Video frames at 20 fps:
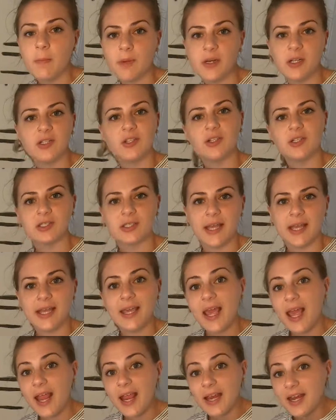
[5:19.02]
but it looks like
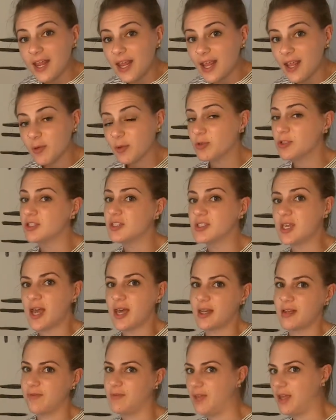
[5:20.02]
caning, which is
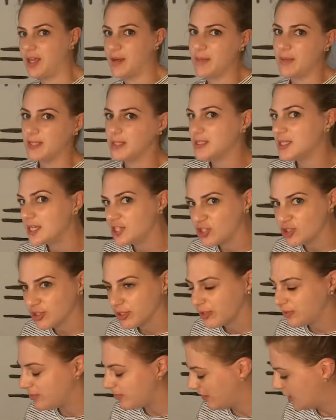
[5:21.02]
kind of like a
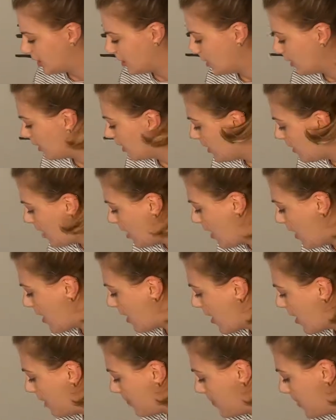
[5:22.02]
mid-century feel.
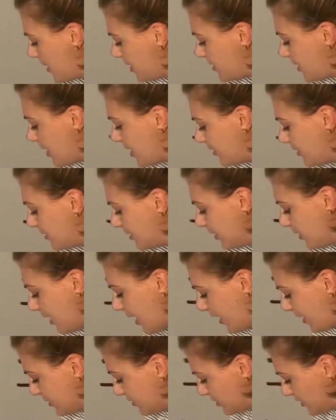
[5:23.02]
And then the
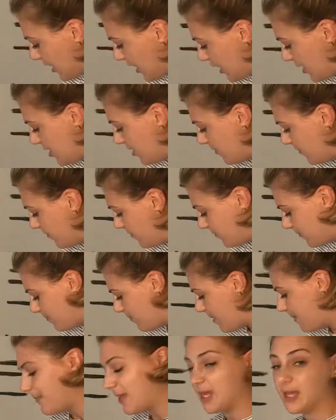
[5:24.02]
legs kind of
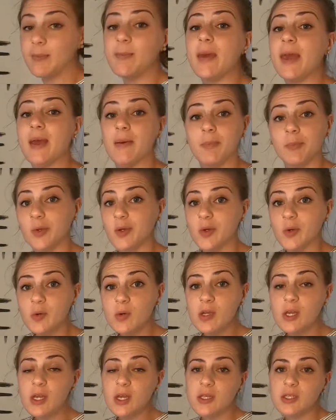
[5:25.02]
mimic
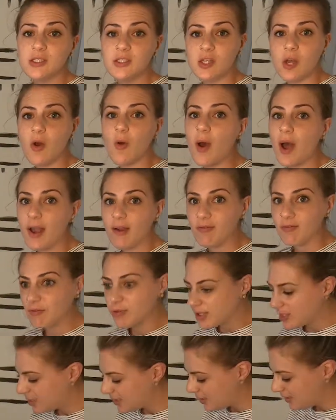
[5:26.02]
bamboo. So I
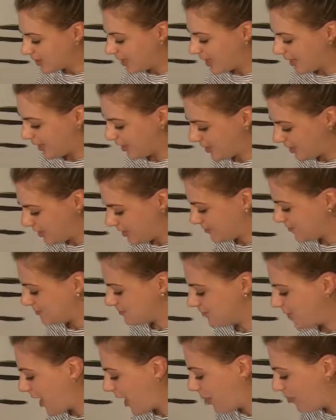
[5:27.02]
really like
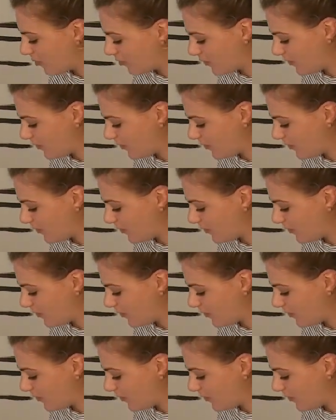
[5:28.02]
how it